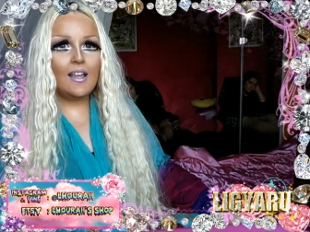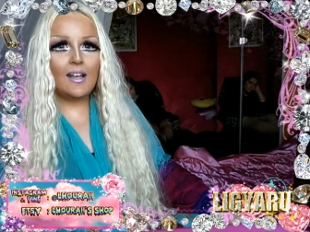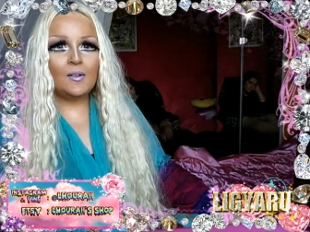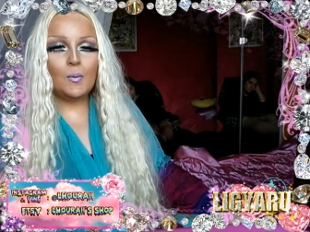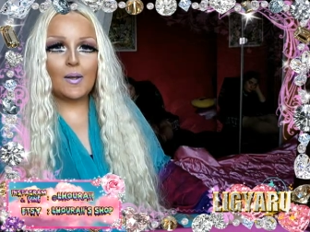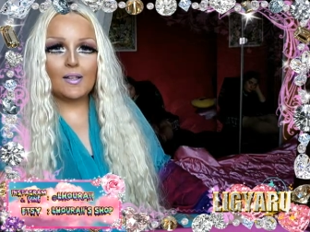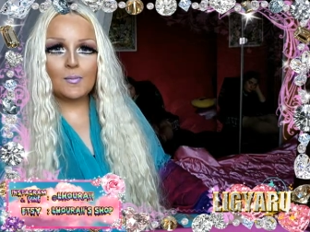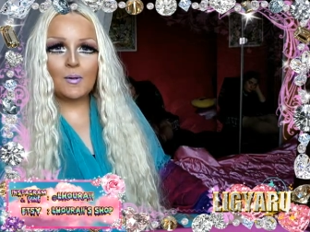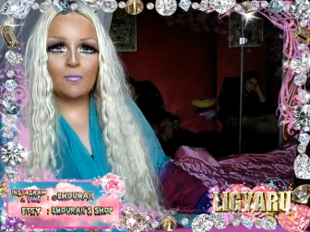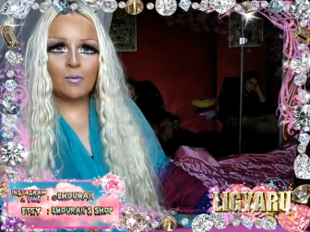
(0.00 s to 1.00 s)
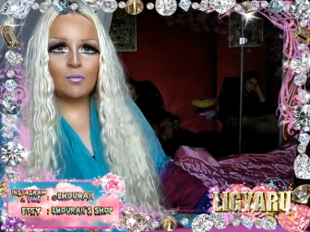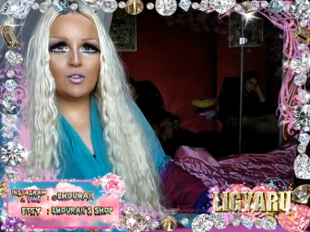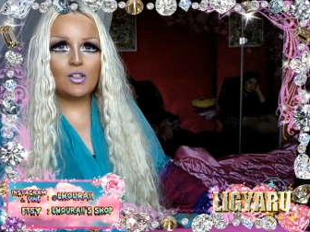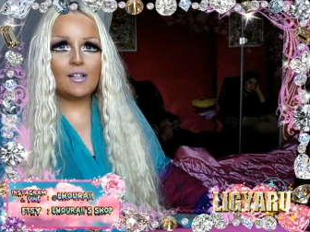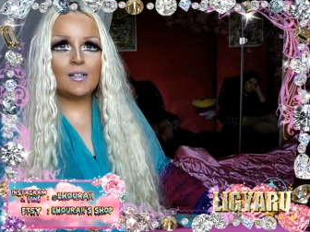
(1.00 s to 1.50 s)
And anyway, as my friend was
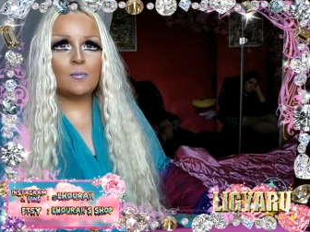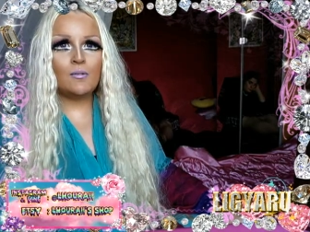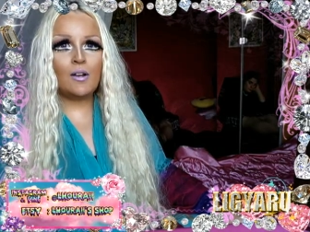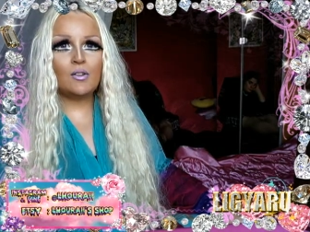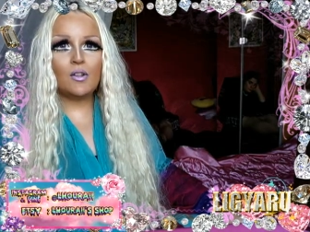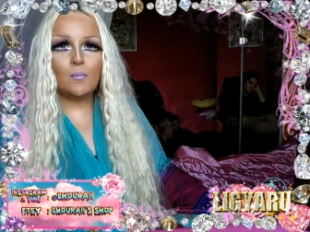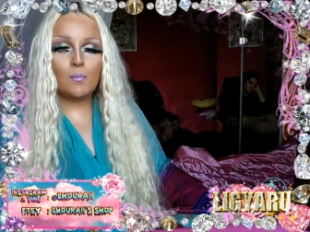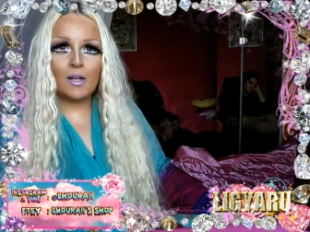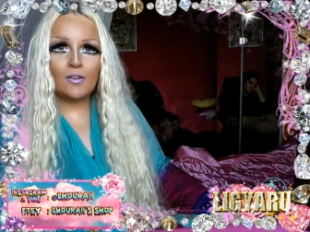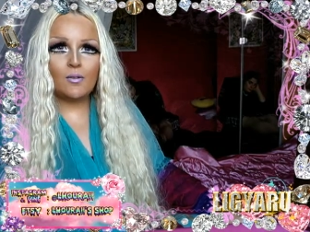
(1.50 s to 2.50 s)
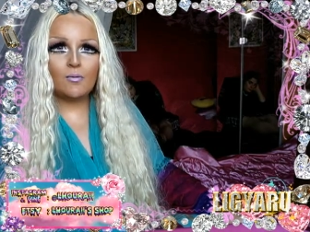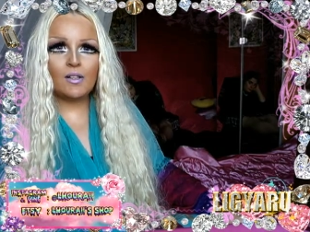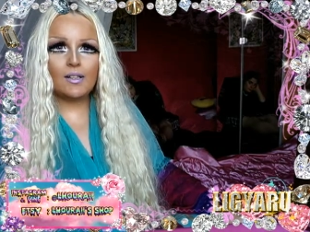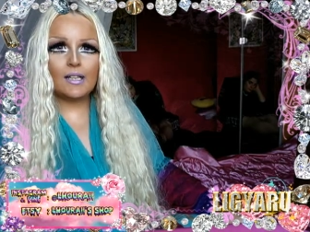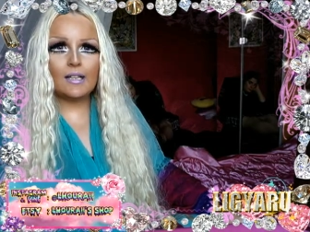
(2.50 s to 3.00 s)
chasing me around, my other
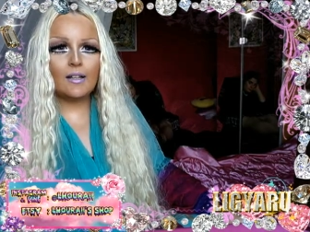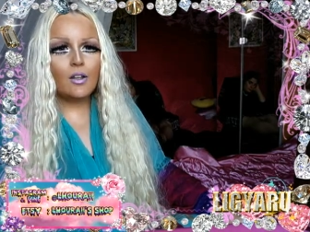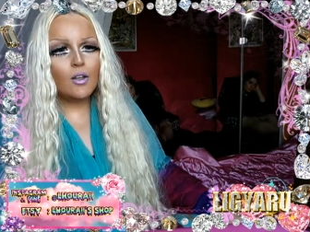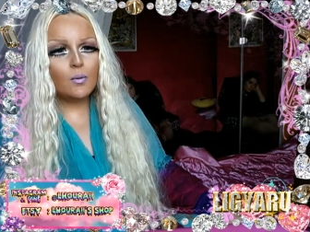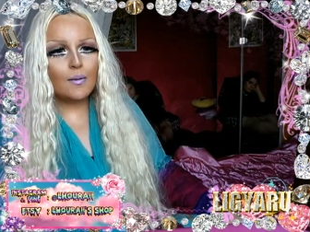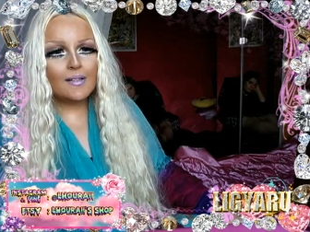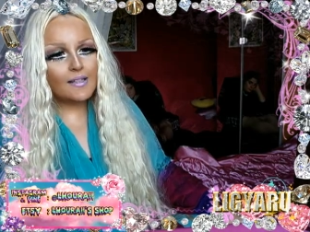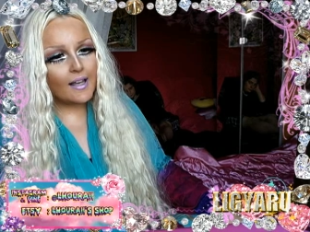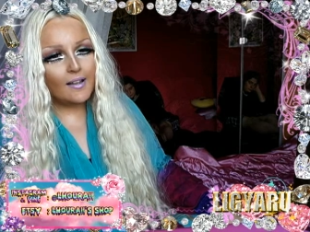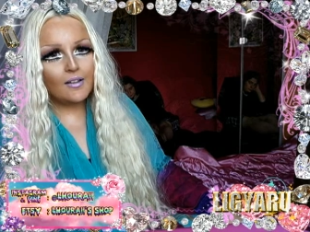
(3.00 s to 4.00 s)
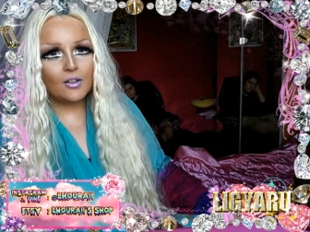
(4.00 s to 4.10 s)
friend said, "What's that?"